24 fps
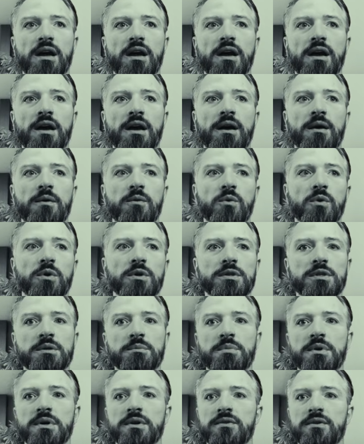was
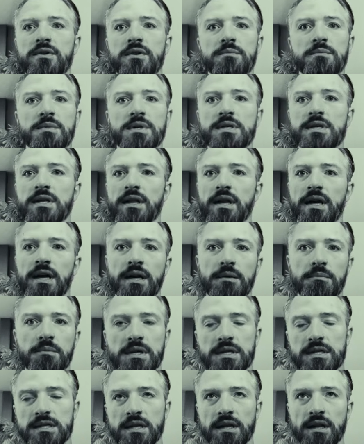a bit of a
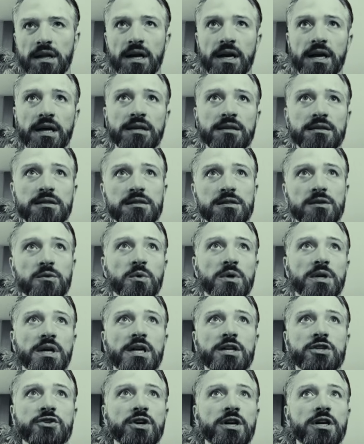misaligned. So when
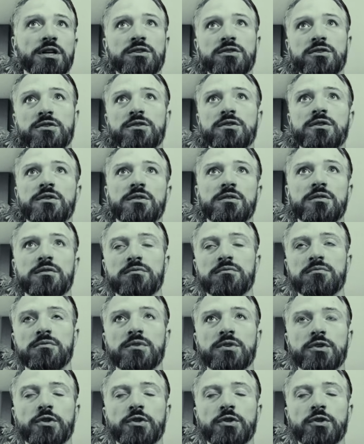I tried to,